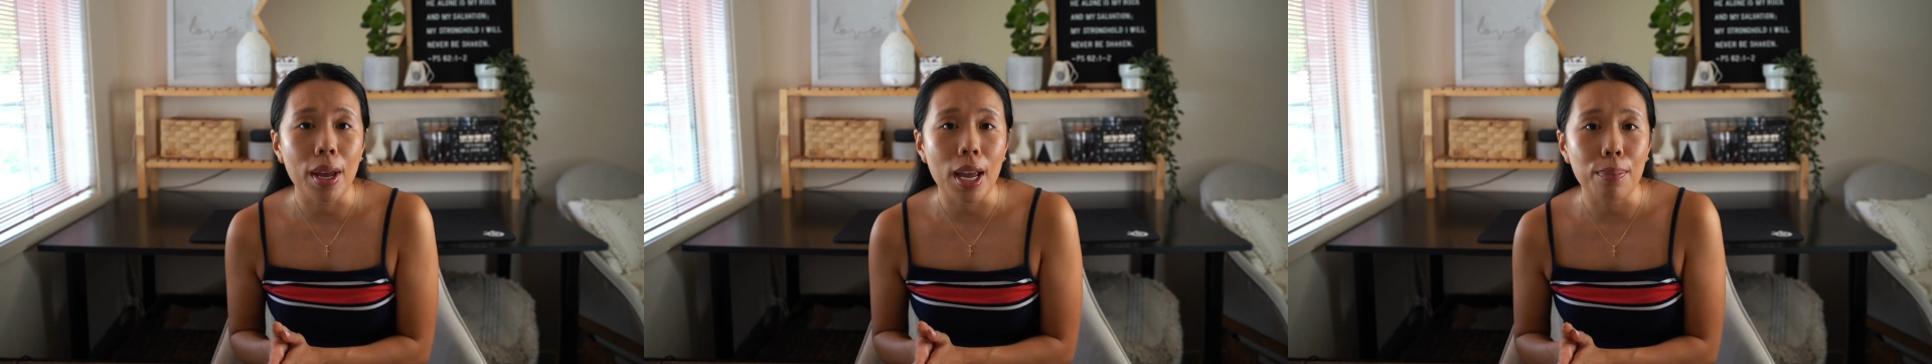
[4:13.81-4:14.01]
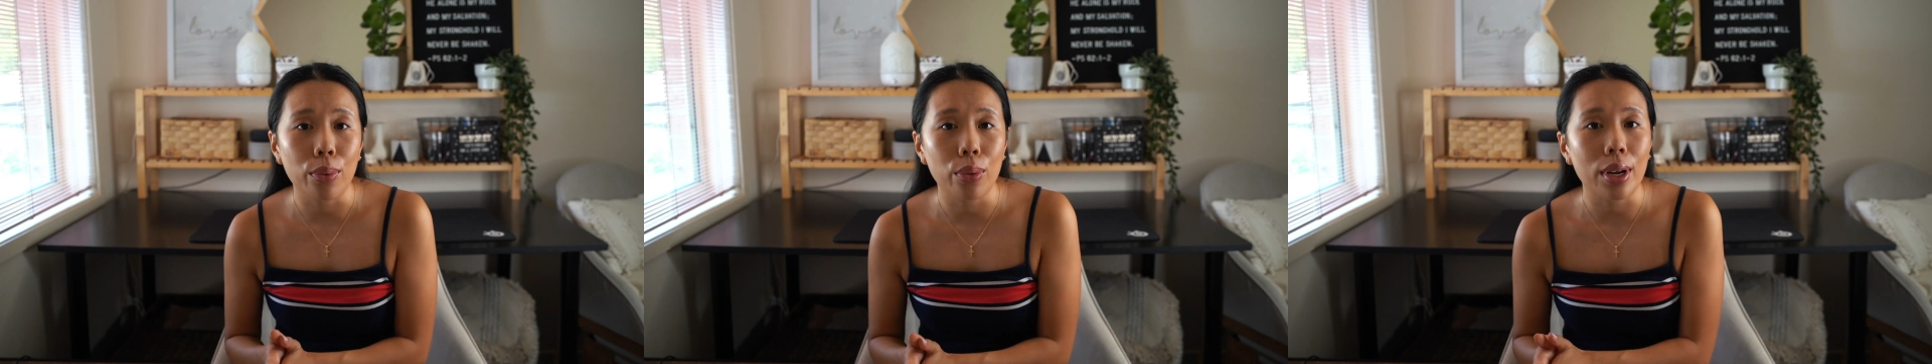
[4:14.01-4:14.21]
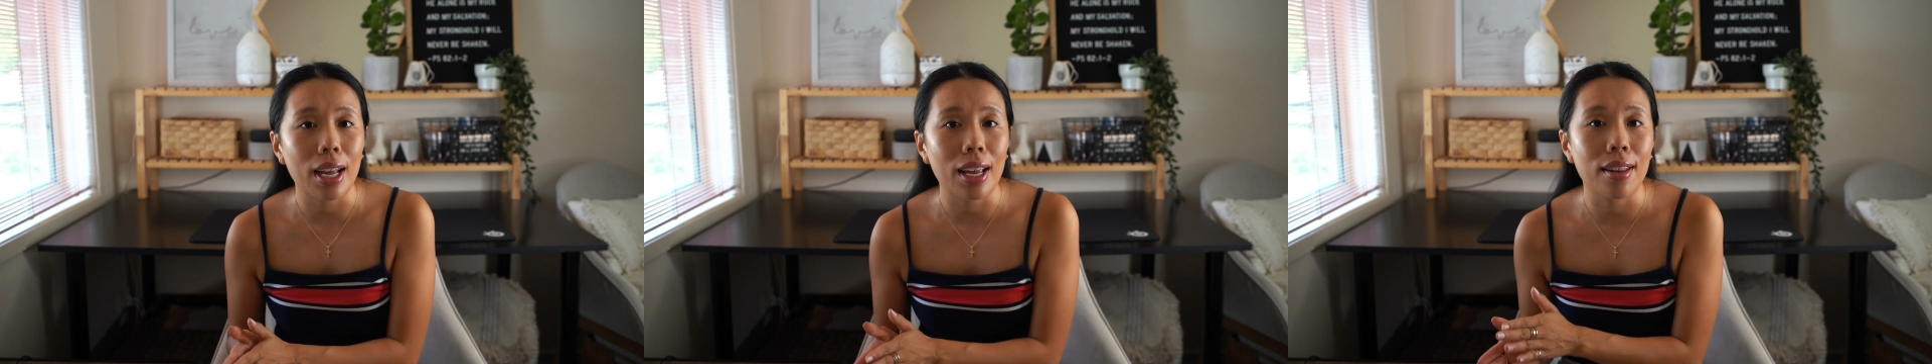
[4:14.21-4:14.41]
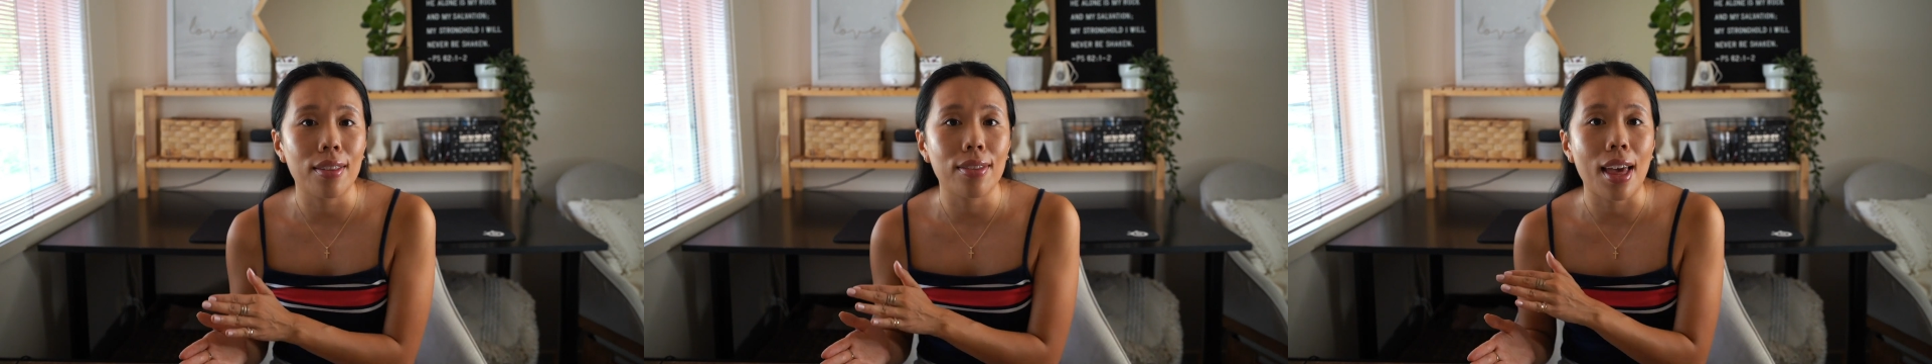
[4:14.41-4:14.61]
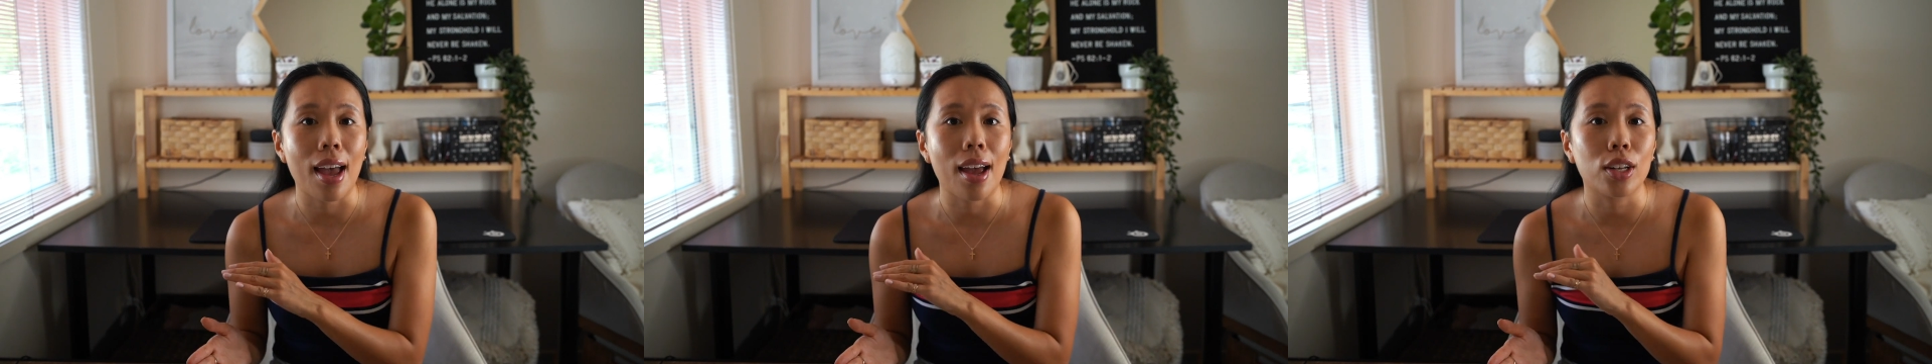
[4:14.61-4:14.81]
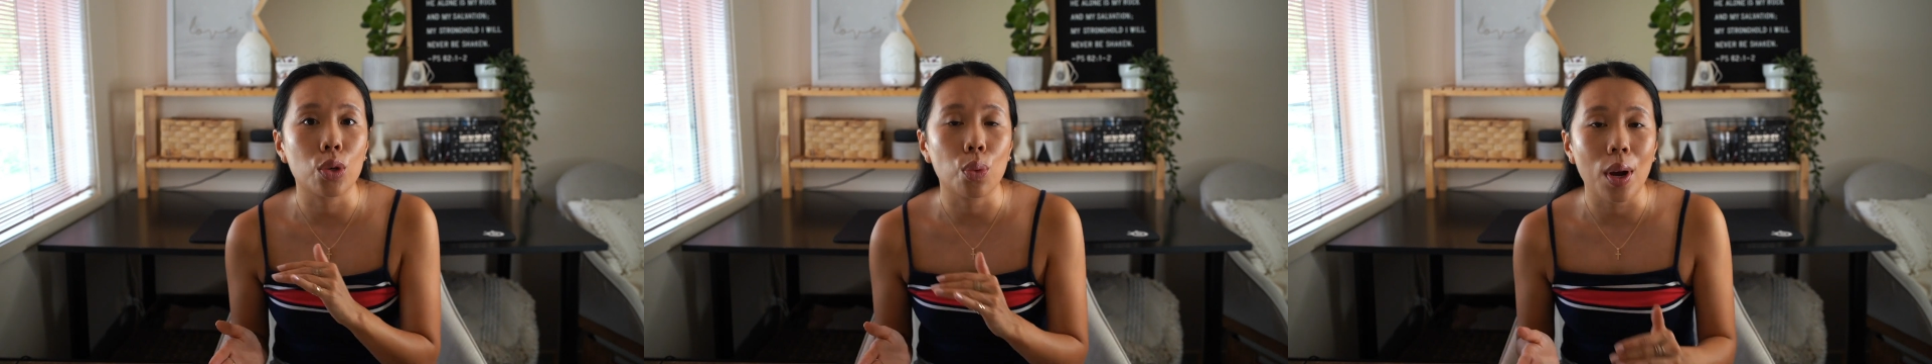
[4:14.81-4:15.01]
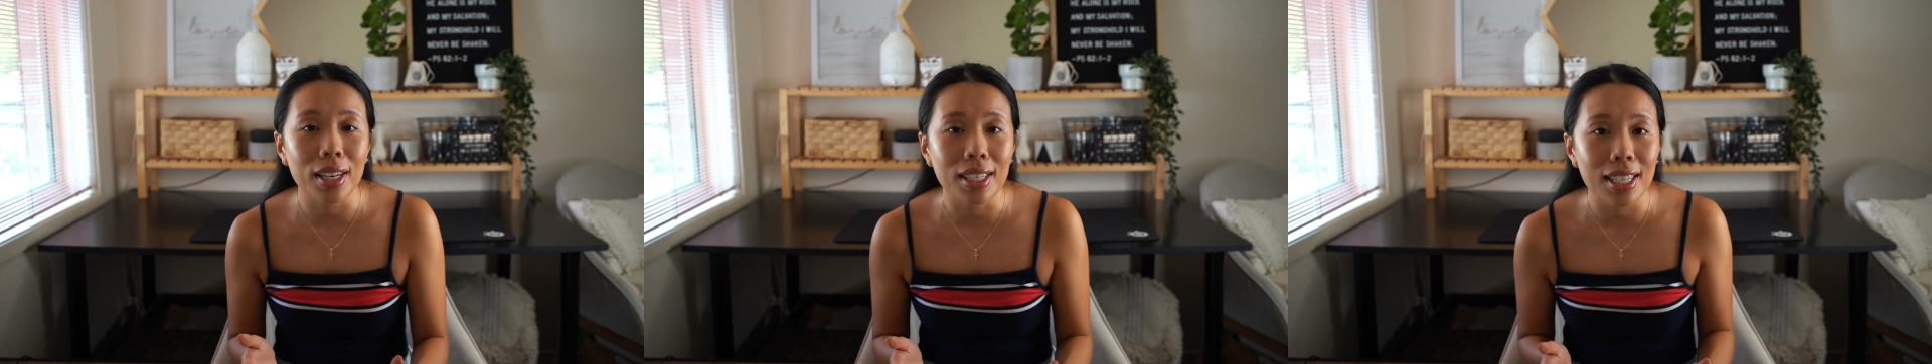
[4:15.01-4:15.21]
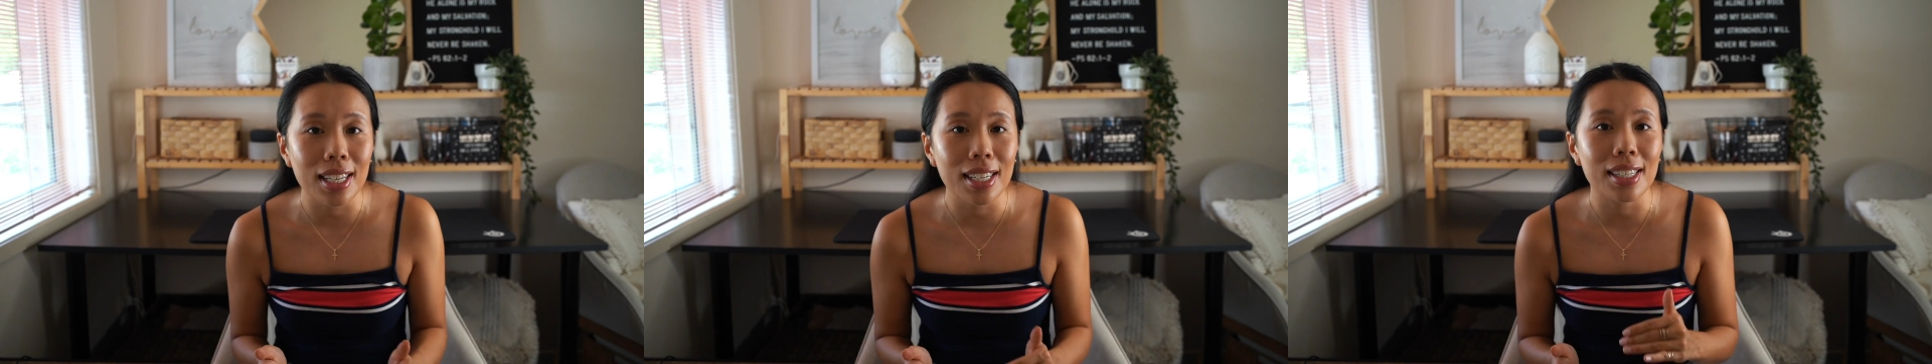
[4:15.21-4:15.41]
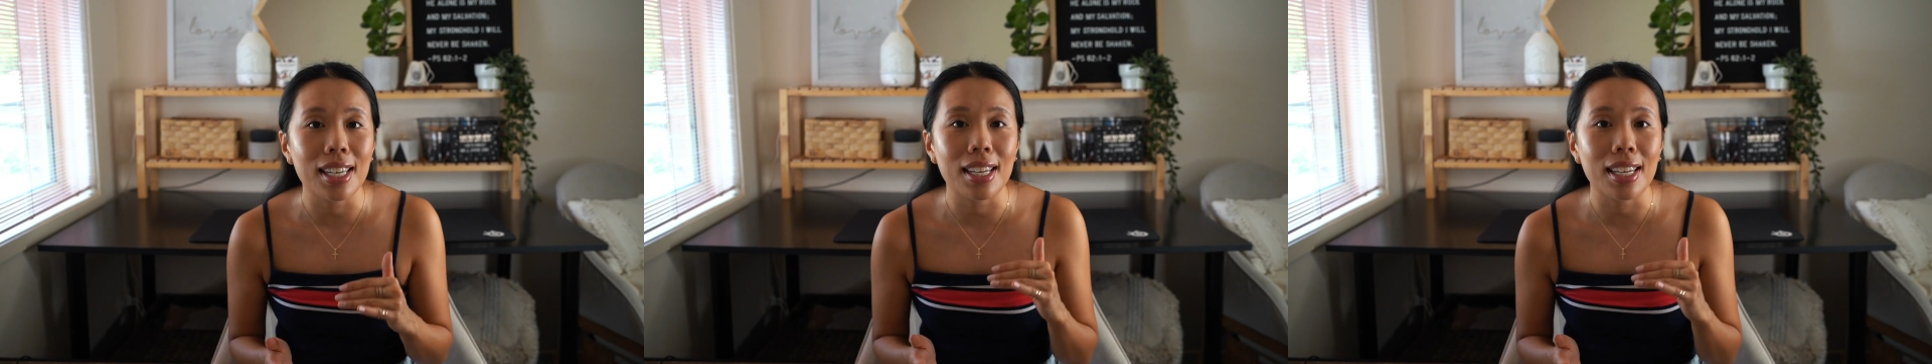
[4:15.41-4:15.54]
people in their 20s,